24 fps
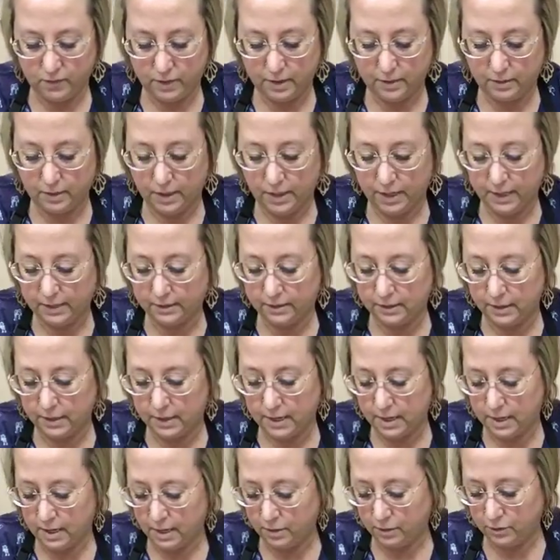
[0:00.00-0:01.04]
I like the
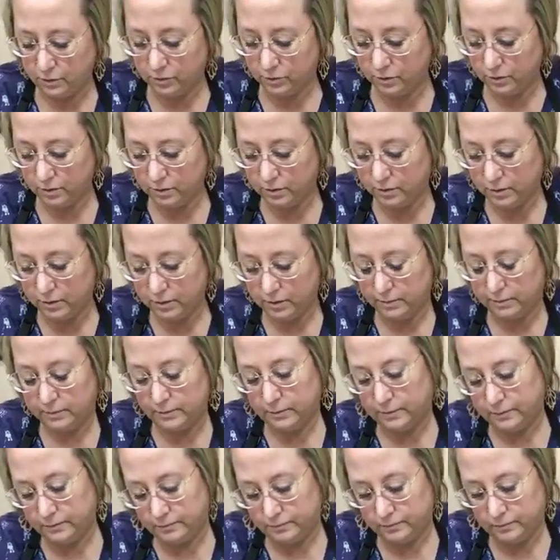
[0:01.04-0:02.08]
color,
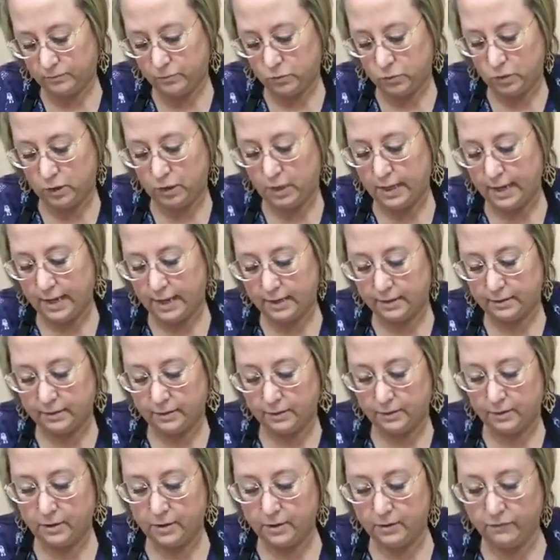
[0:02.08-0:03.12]
well, lack
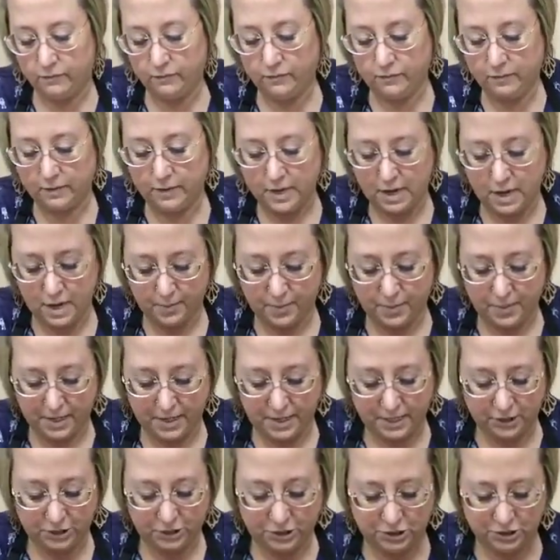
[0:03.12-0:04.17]
thereof,
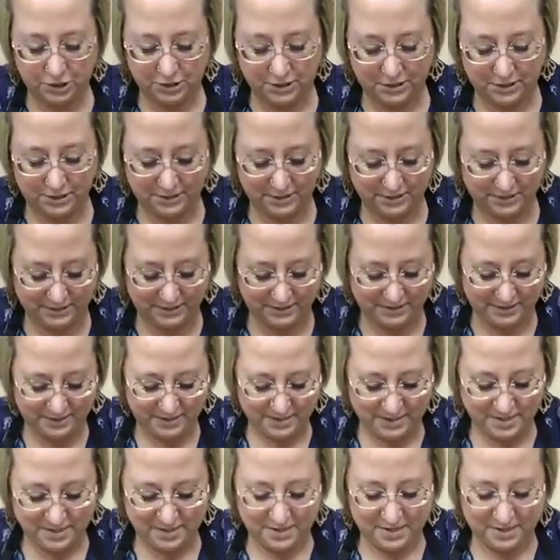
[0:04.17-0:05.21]
combination.
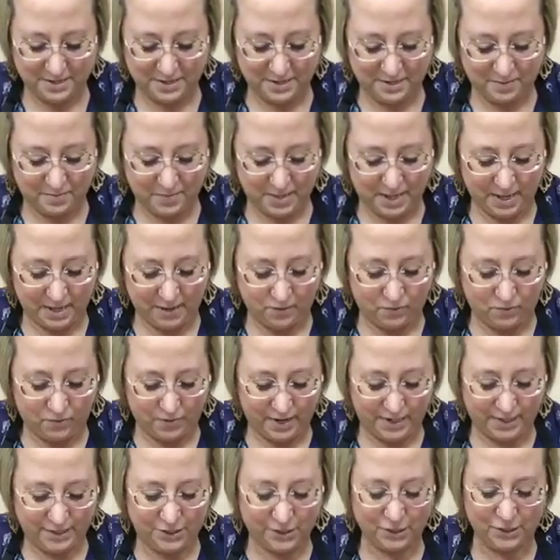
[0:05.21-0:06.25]
Black and
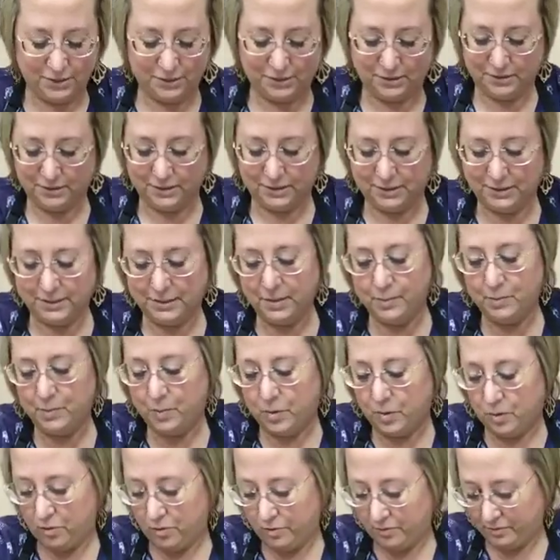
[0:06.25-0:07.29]
white, it's
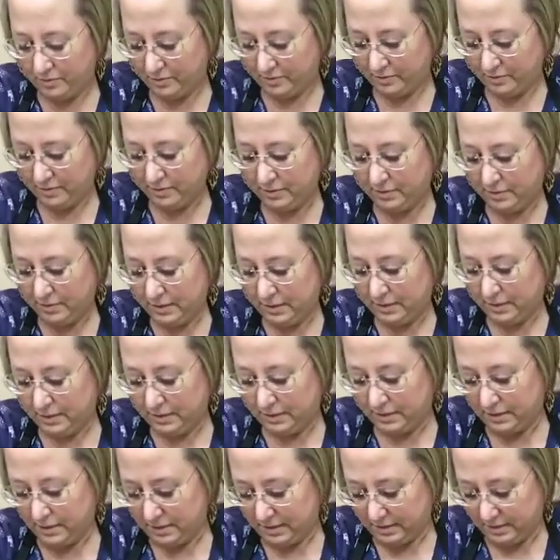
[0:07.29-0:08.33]
simple.
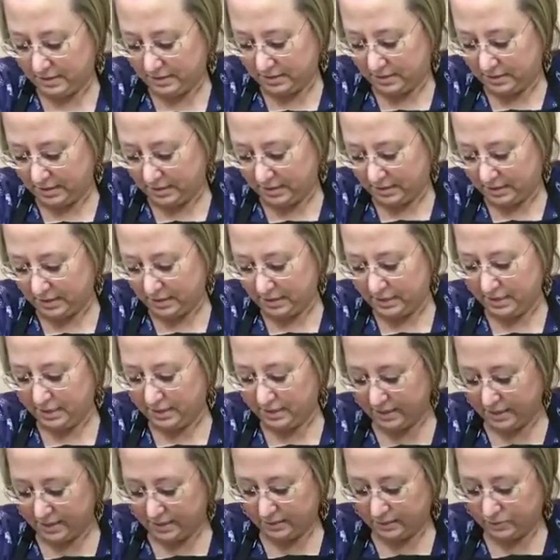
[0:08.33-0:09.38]
I
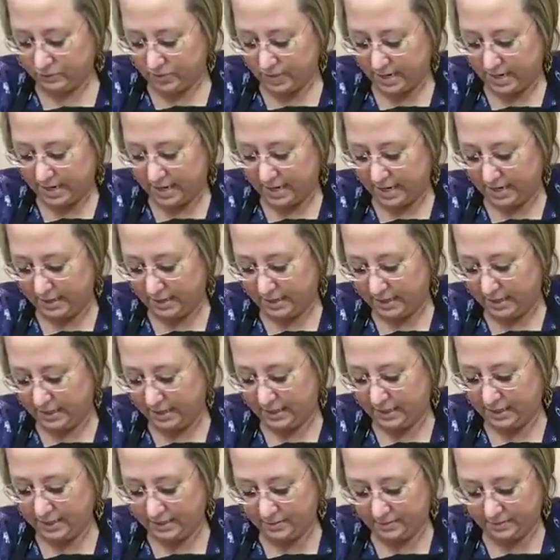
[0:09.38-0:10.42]
think that's why I
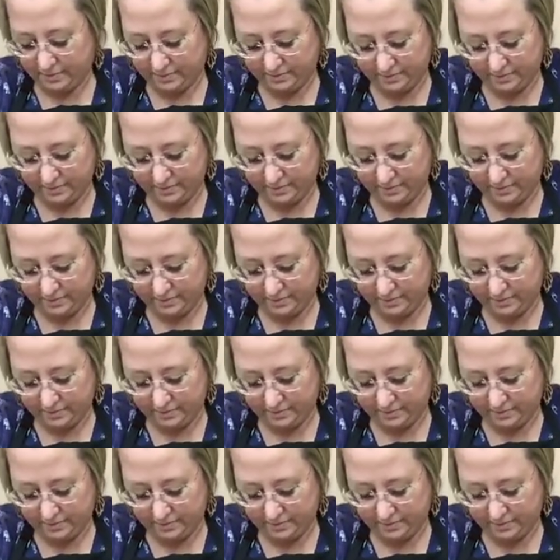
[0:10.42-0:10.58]
like it.